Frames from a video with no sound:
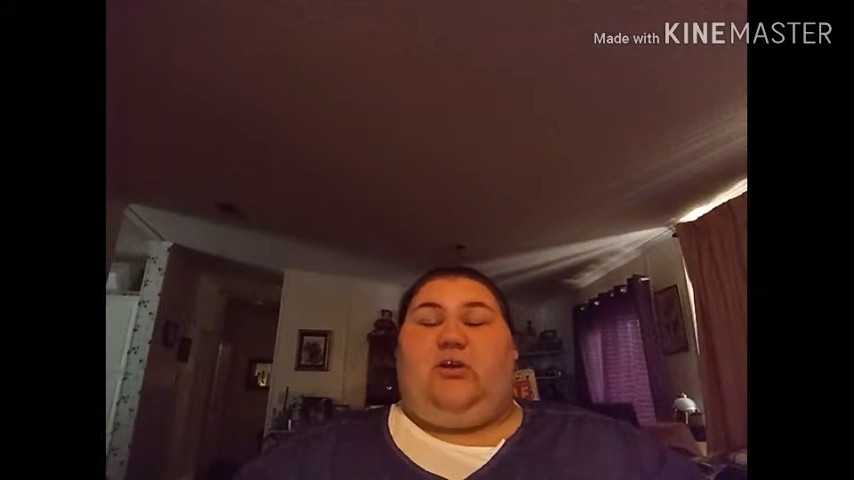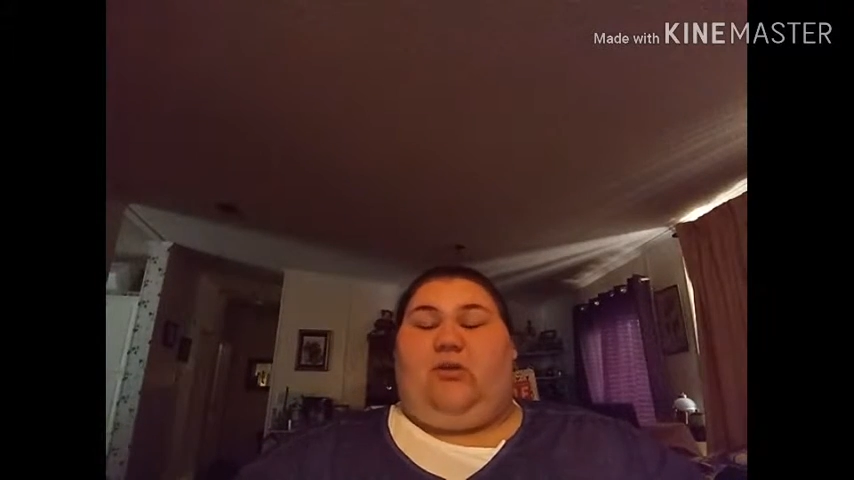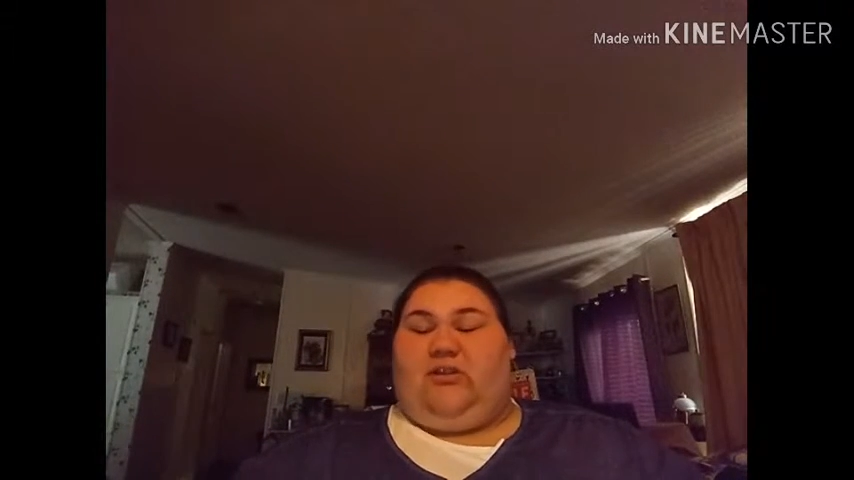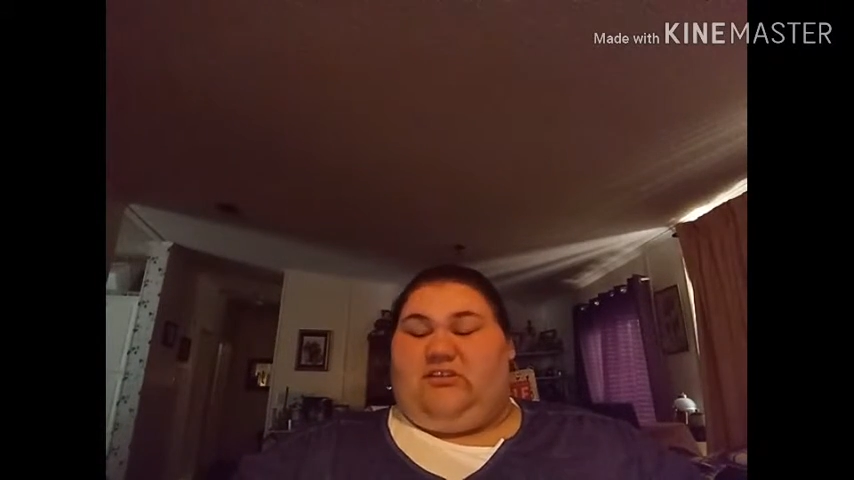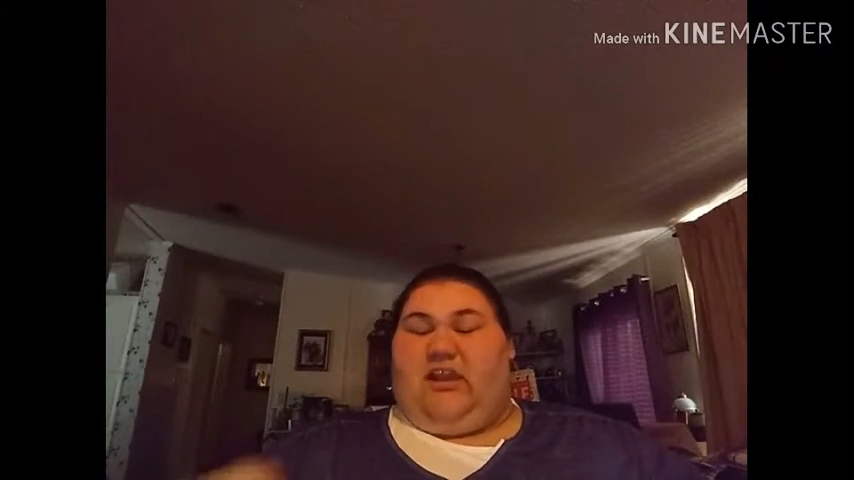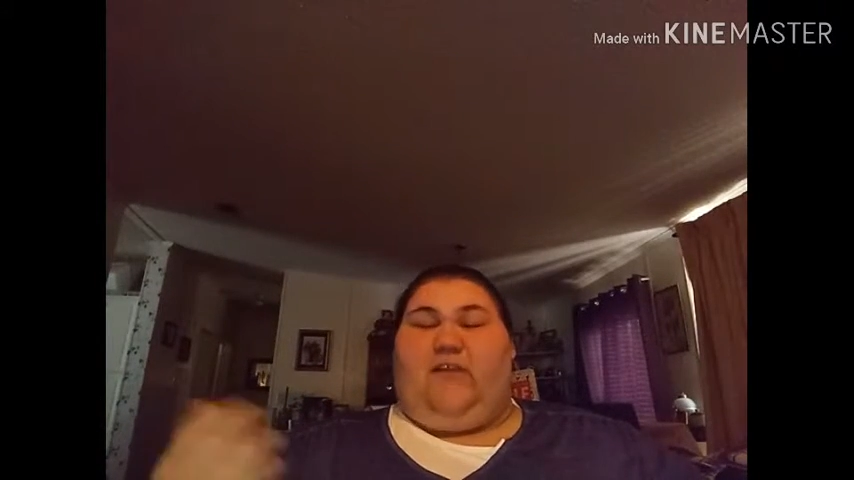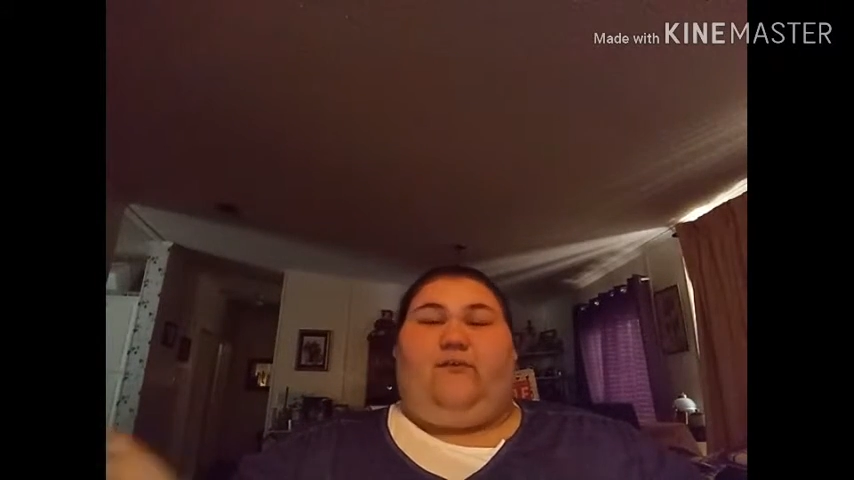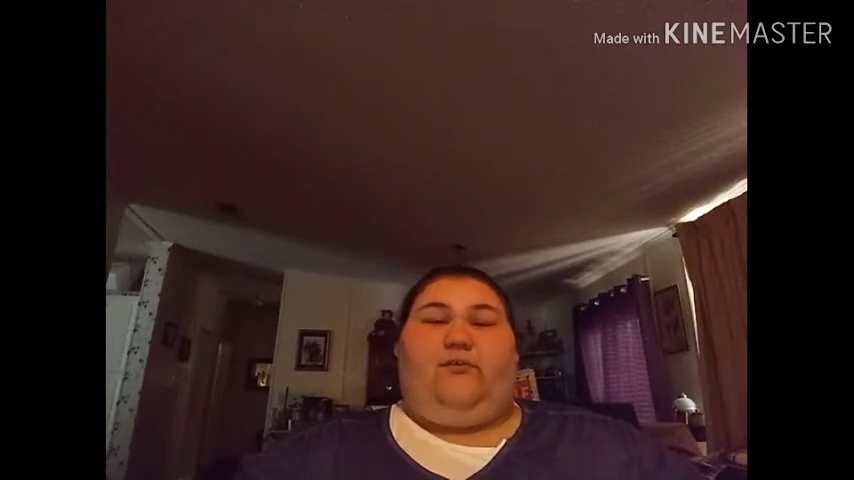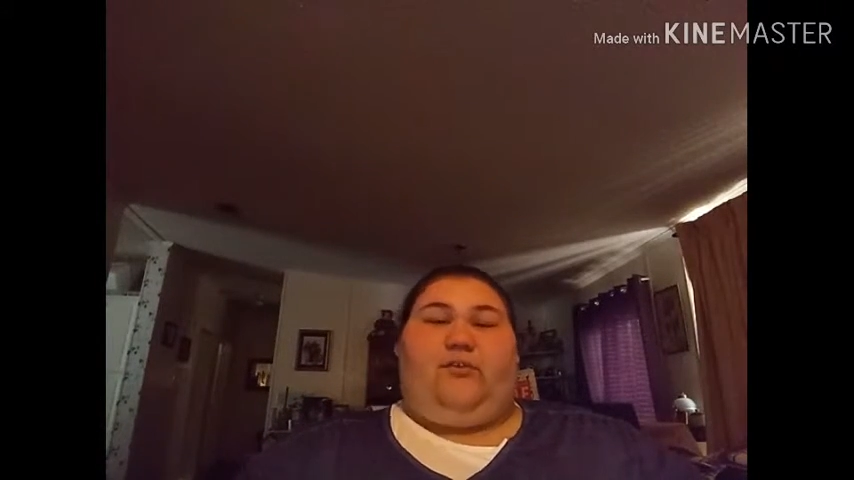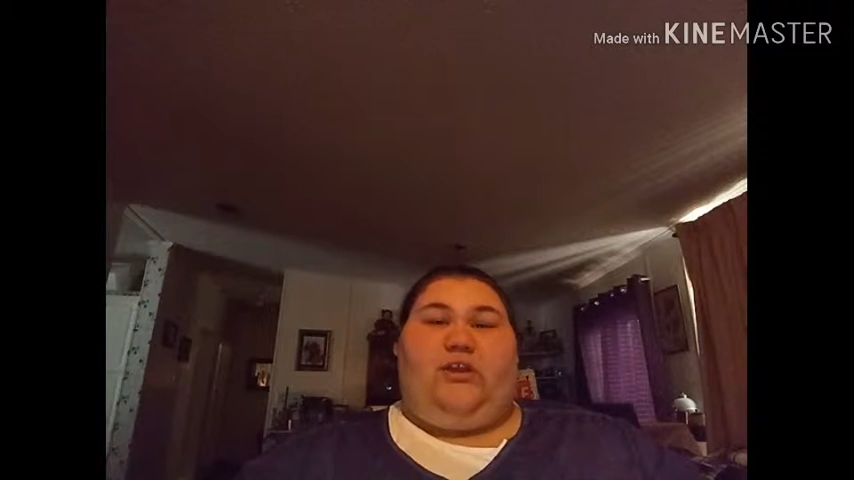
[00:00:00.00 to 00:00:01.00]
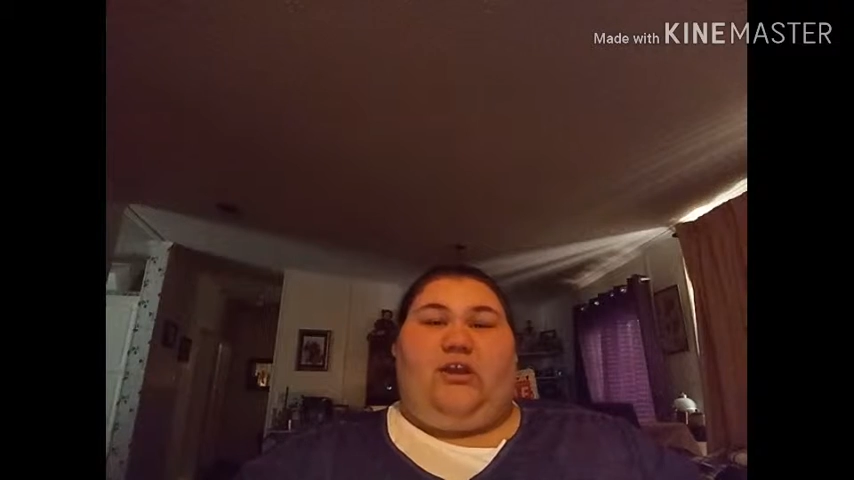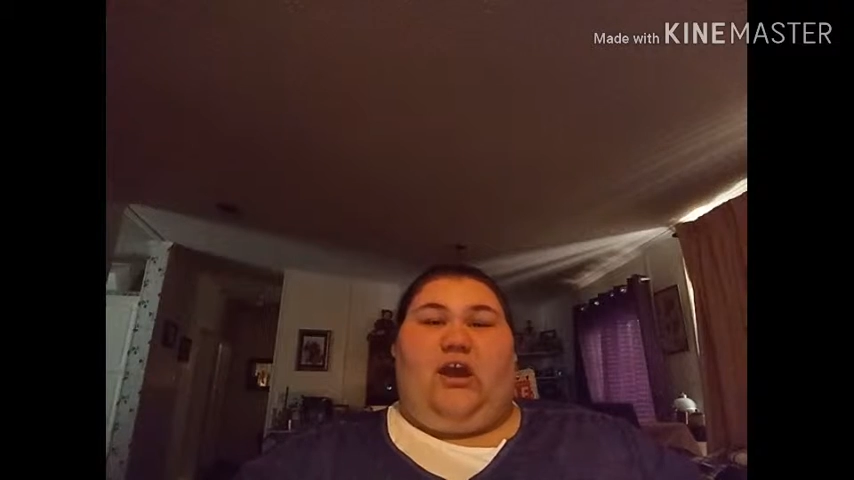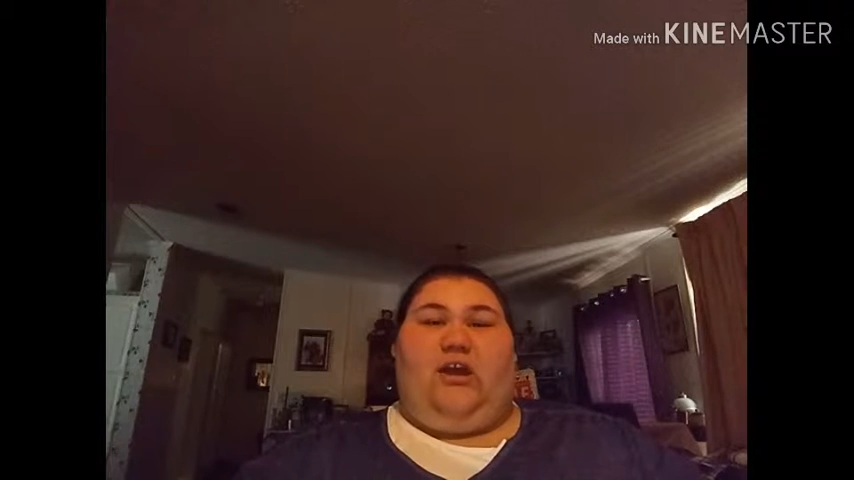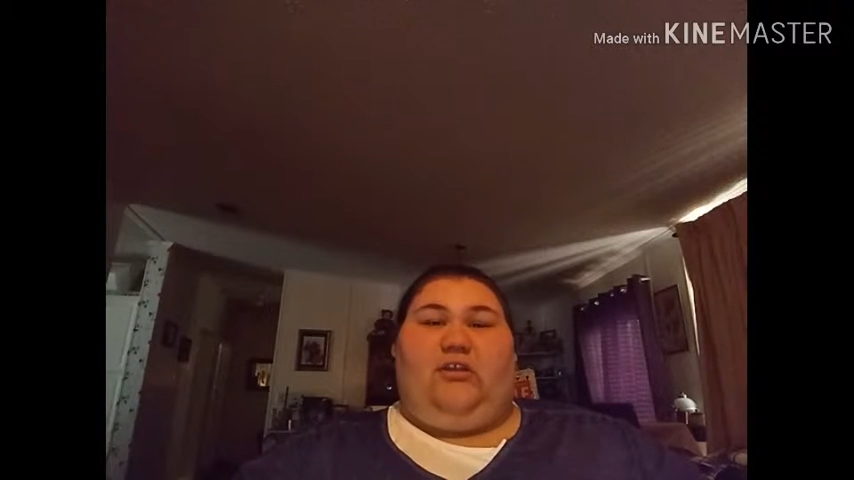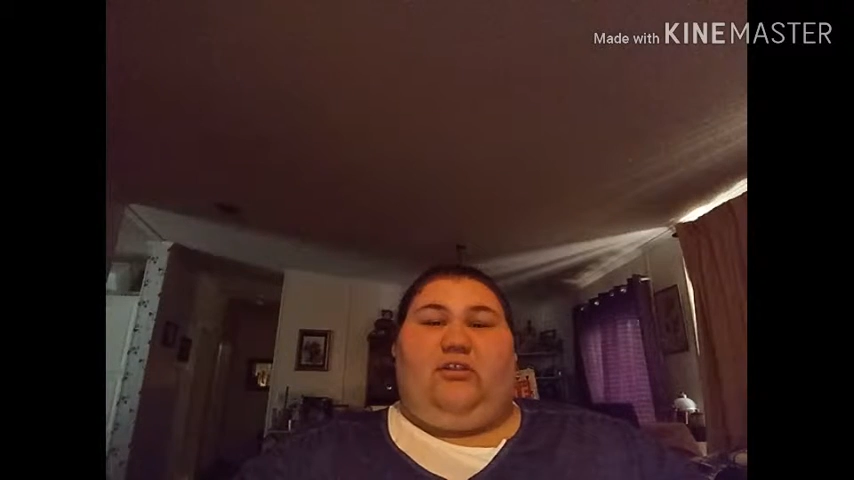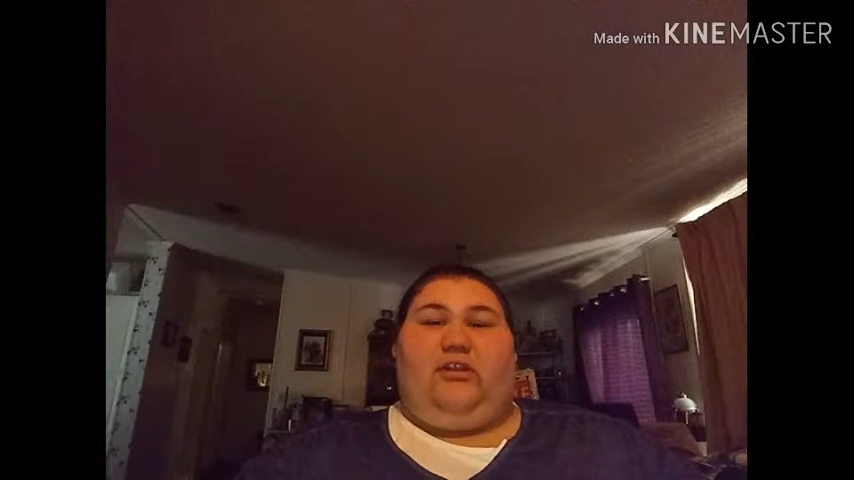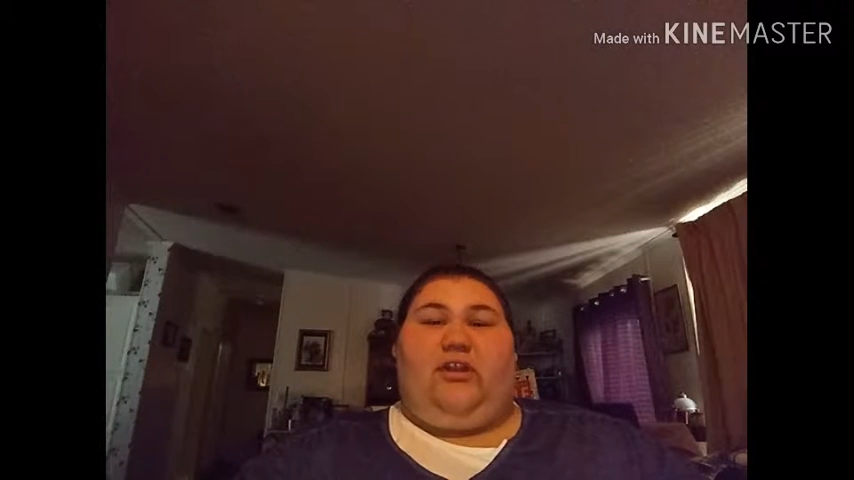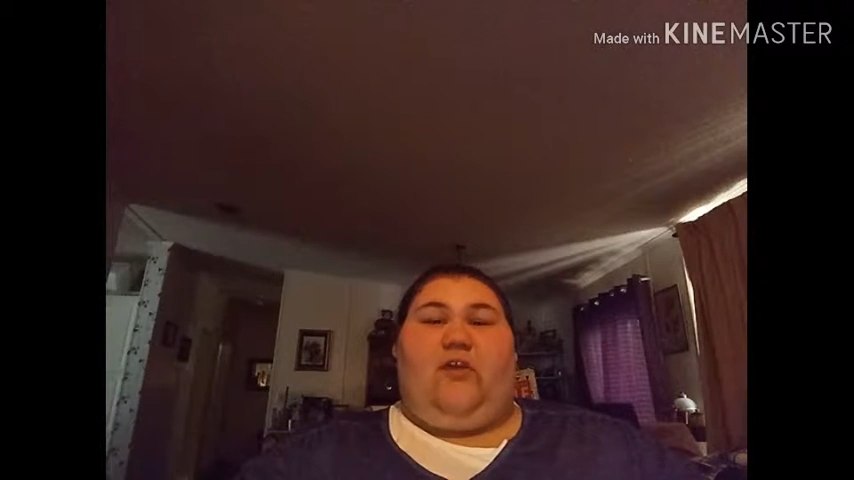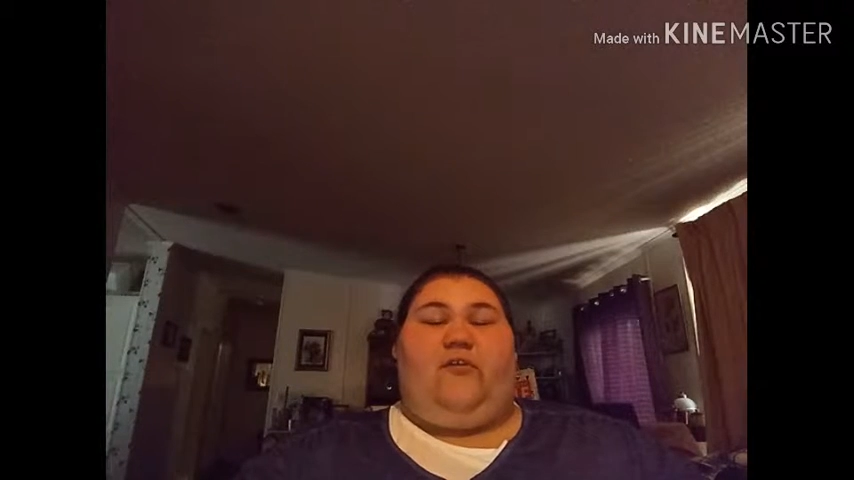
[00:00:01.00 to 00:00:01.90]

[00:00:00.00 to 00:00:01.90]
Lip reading: So instead of looking